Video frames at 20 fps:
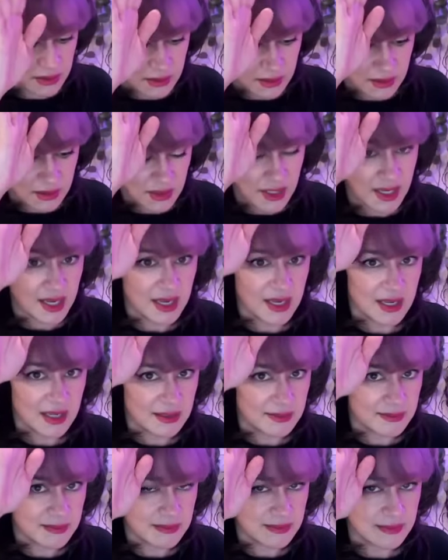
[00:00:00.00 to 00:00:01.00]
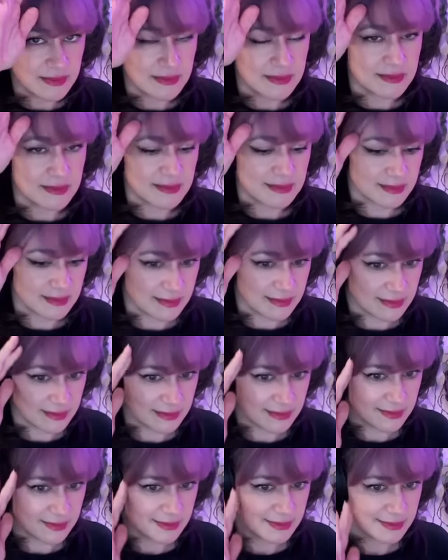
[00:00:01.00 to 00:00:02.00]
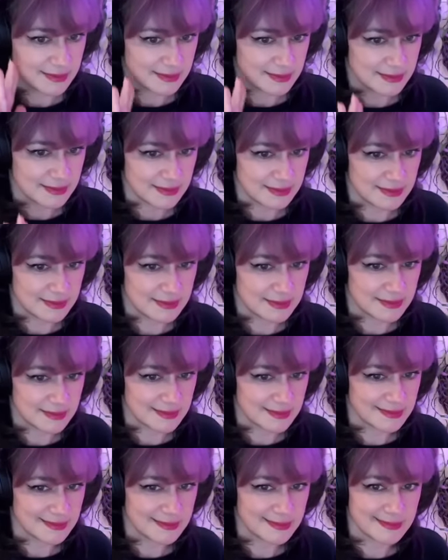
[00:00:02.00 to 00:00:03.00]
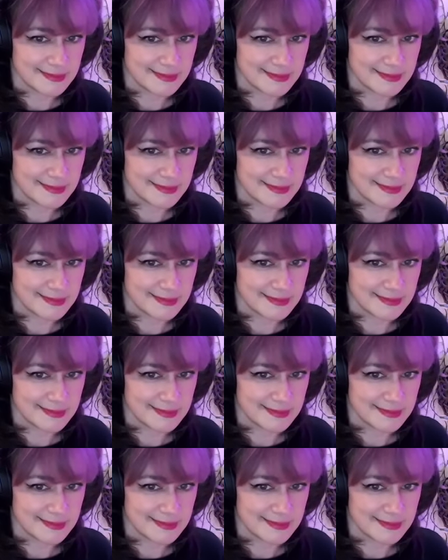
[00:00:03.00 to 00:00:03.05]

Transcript: Nothing is said.